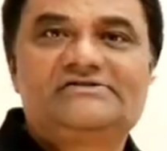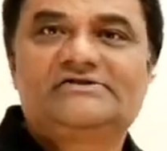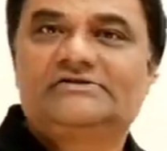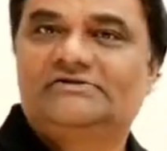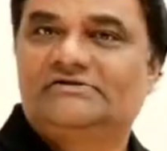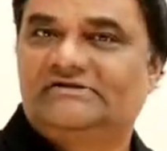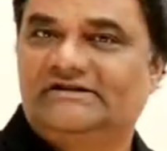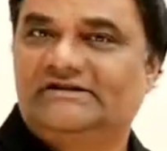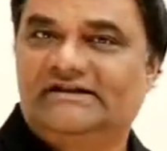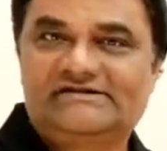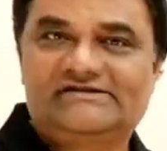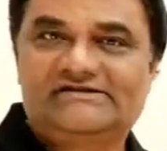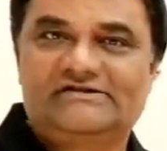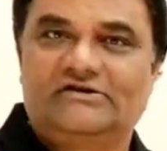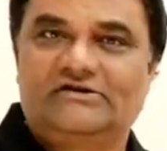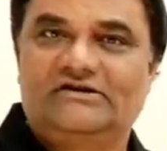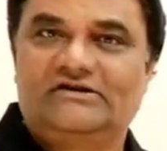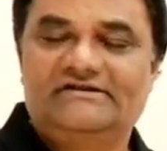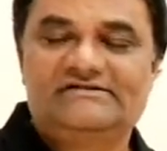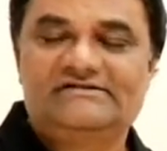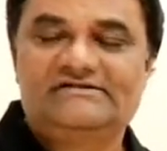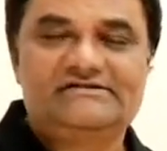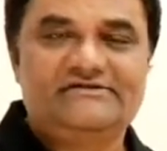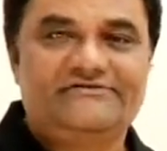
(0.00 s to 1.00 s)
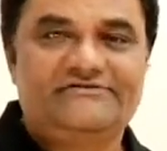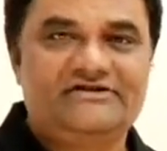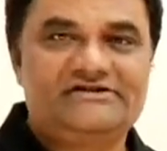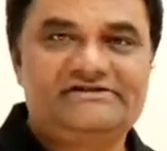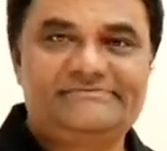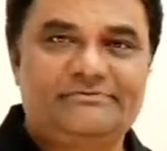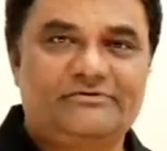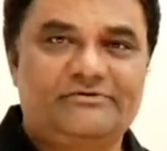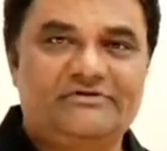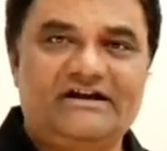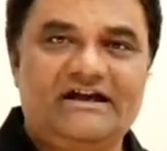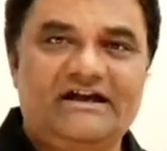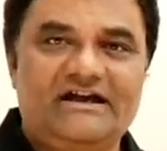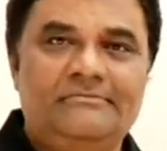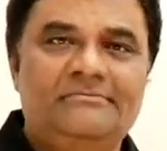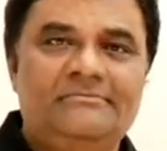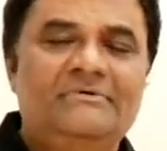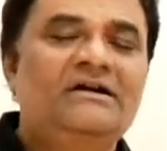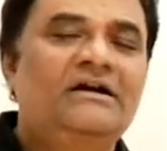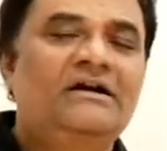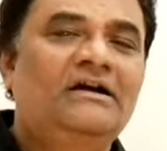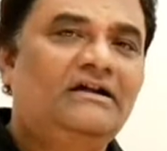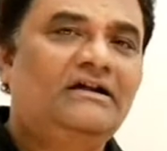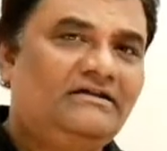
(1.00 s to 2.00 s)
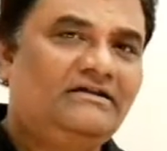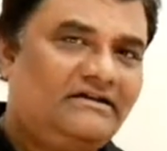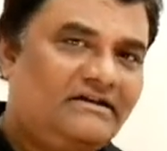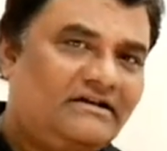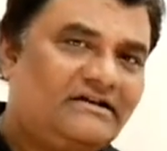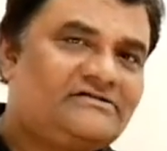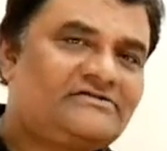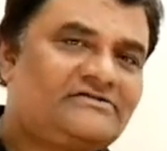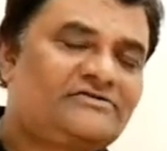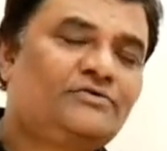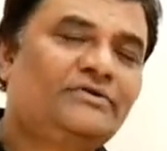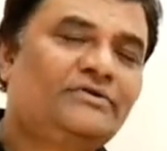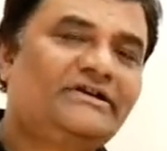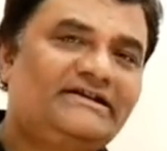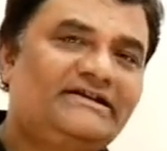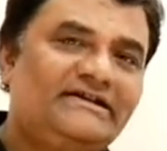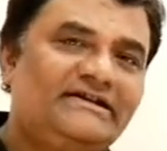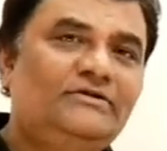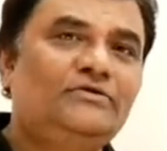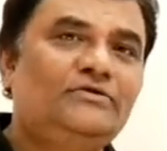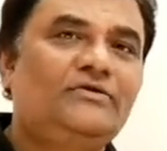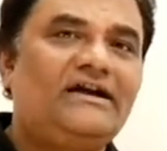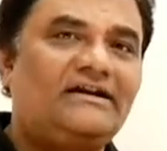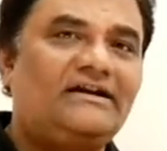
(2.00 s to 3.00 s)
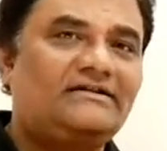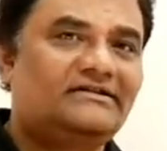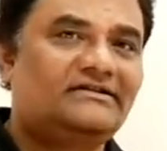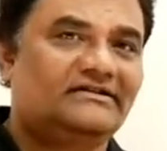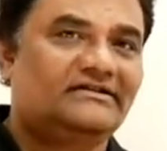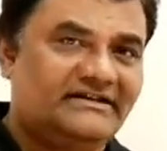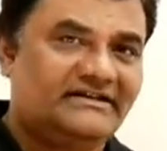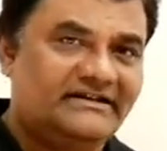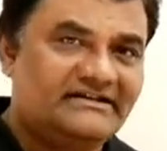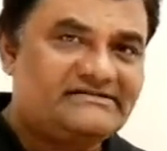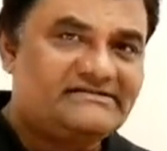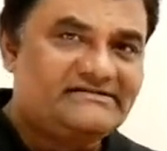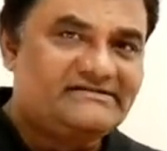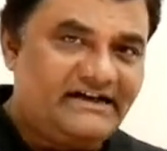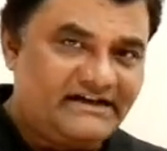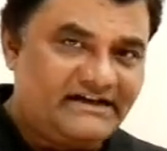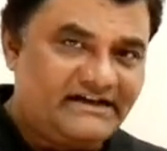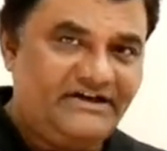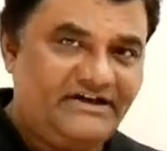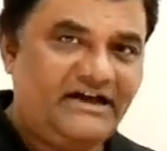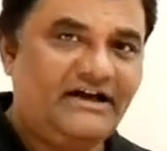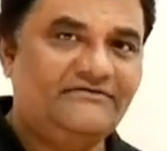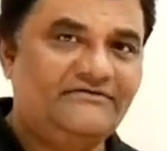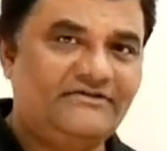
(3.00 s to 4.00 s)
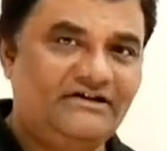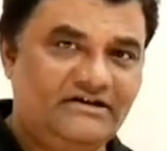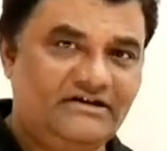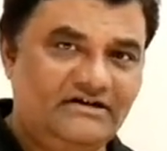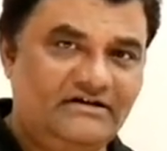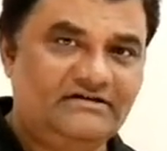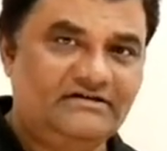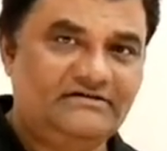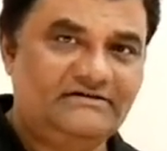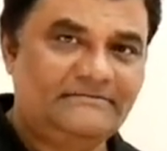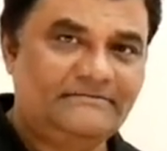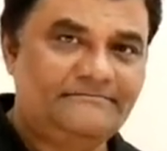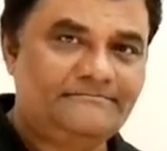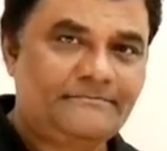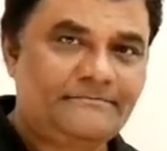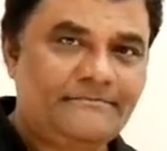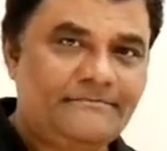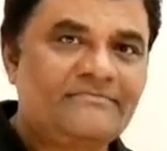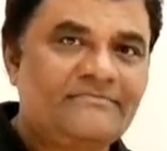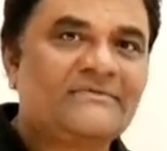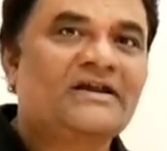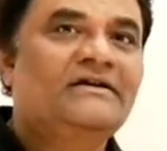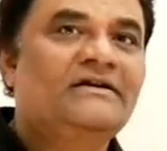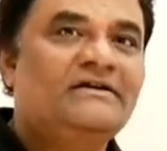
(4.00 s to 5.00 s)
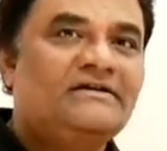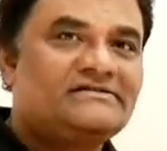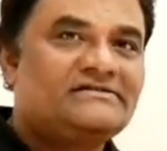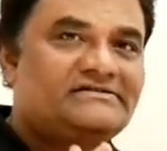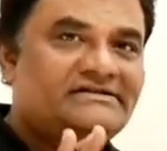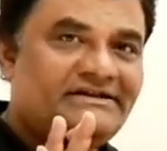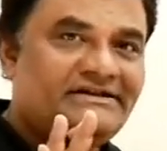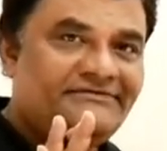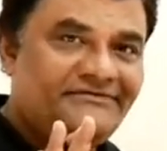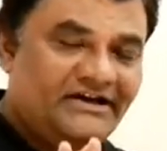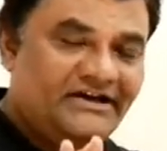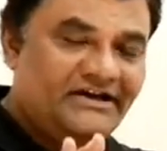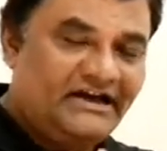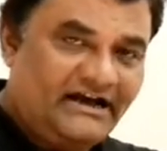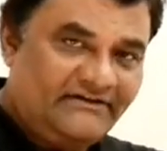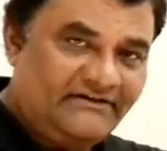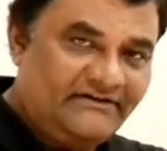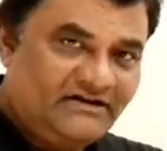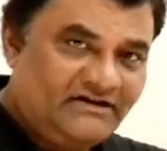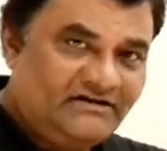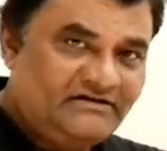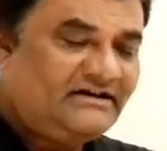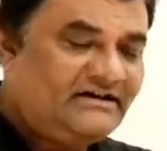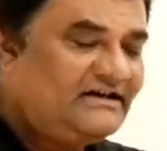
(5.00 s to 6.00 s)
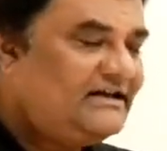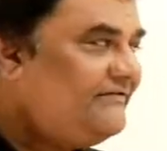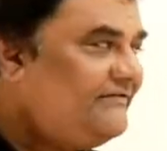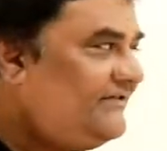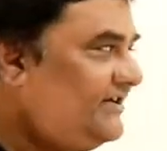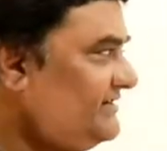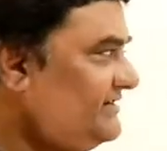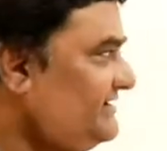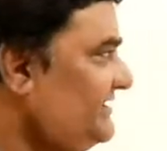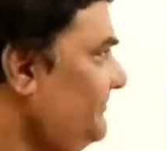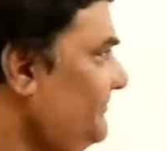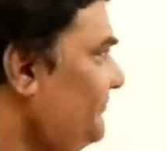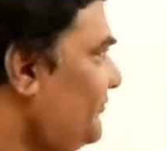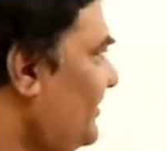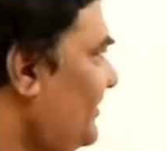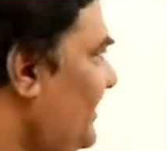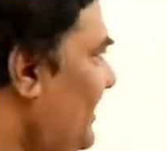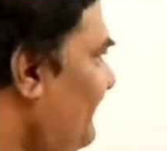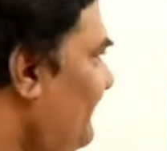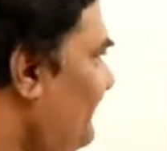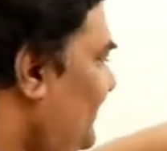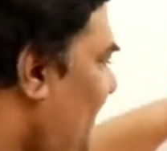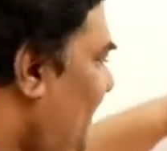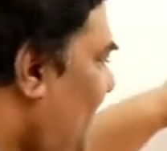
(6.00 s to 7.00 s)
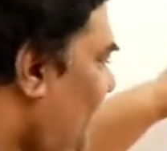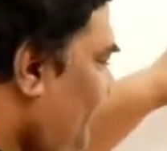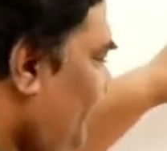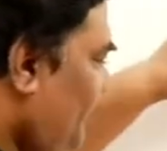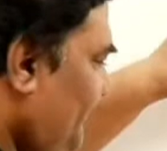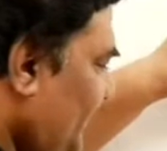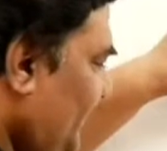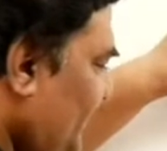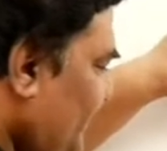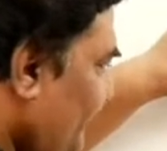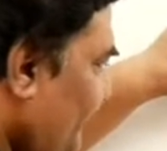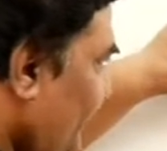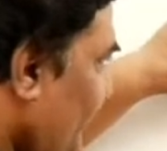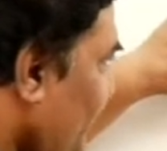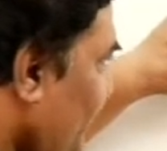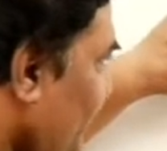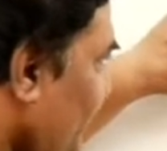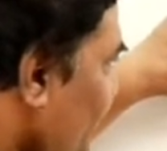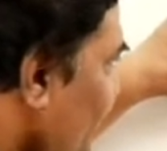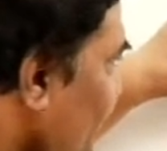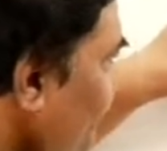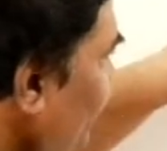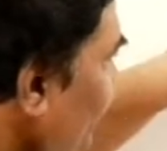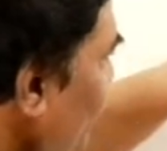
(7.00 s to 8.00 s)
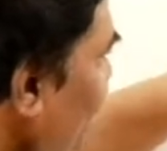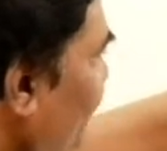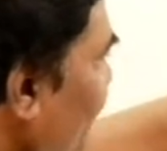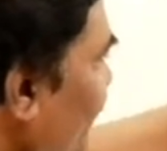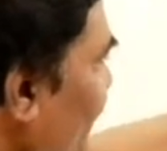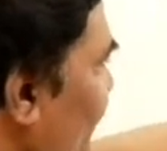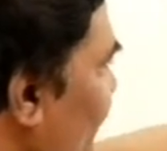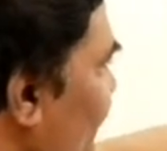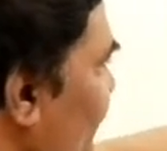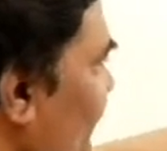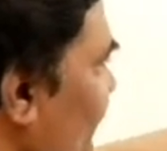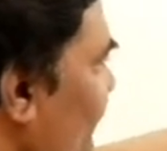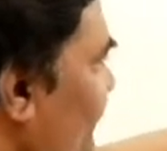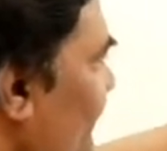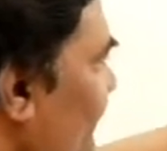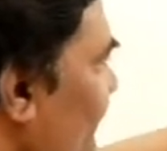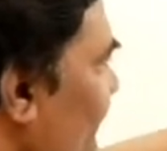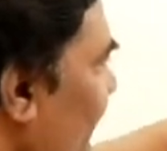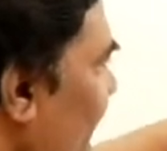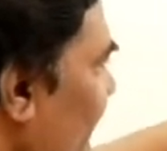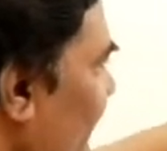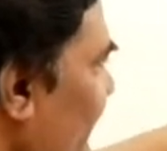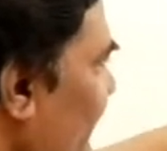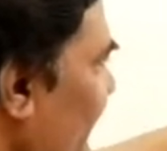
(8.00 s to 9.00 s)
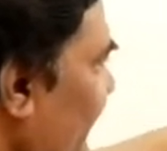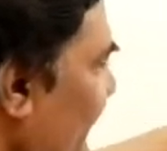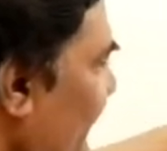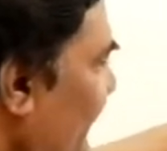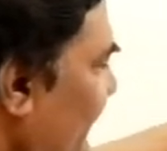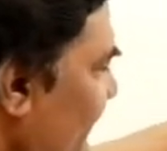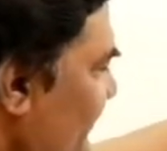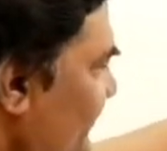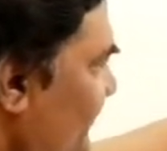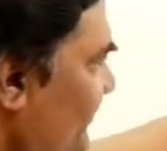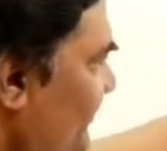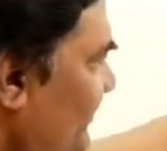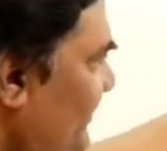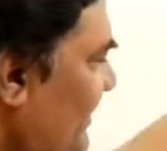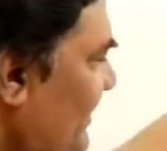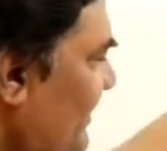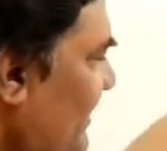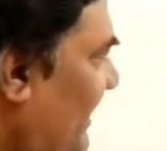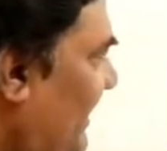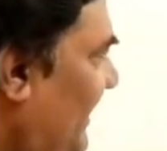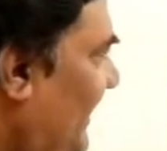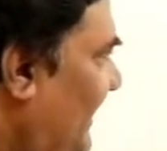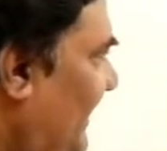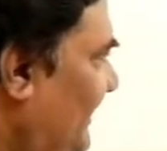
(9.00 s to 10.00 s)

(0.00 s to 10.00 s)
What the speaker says: So that's all. This is the first program. Let us quickly look at the things that we have learned. See, we have learned that every C program will have a main function. Main function should return integer,